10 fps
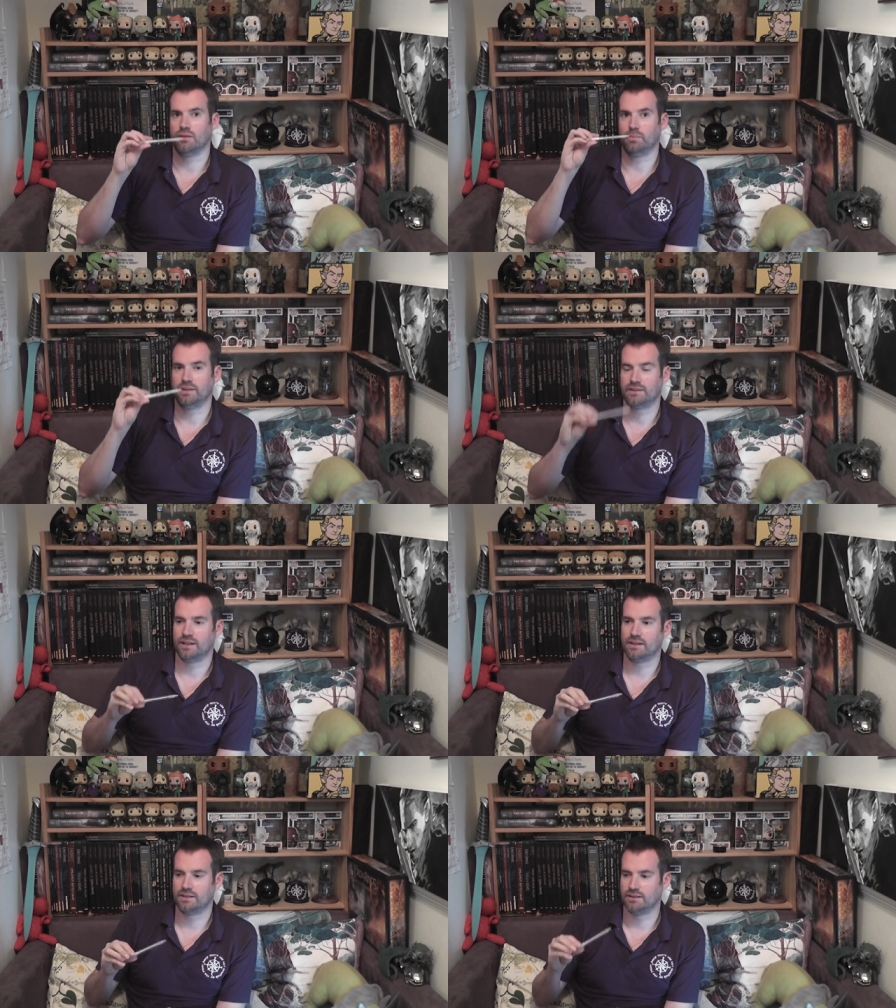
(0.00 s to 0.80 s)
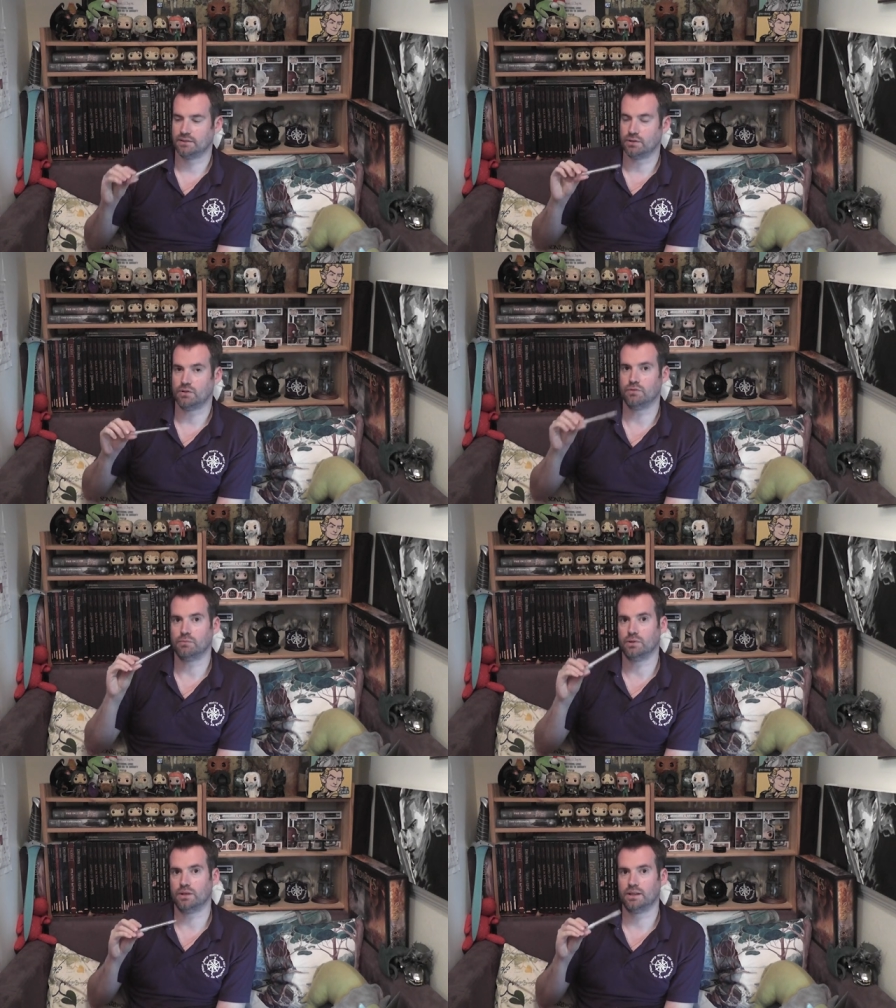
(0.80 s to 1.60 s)
the percentage of
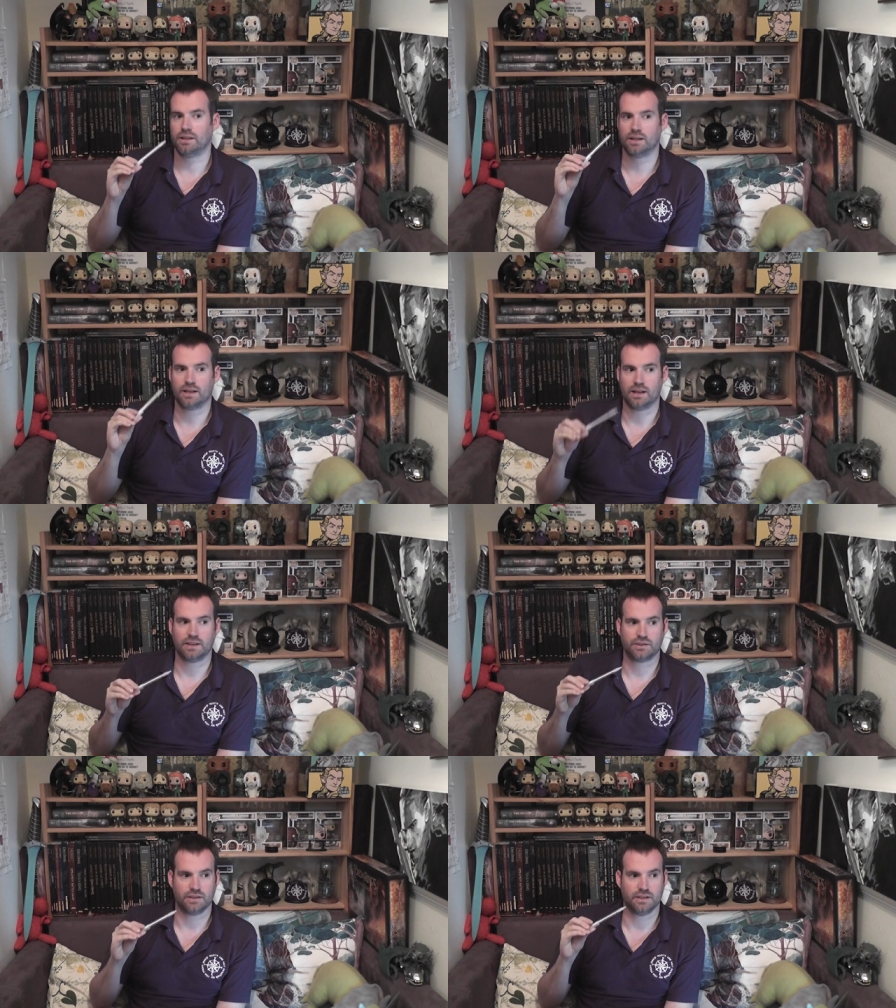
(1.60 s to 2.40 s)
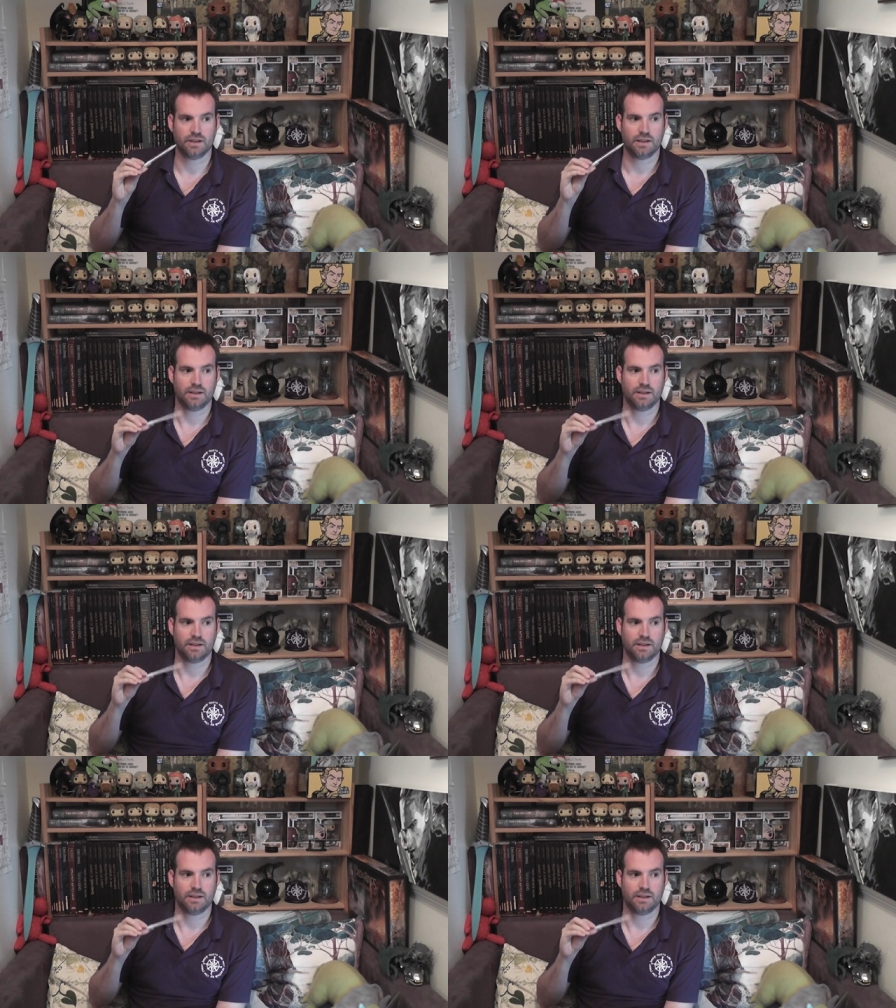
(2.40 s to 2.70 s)
my collection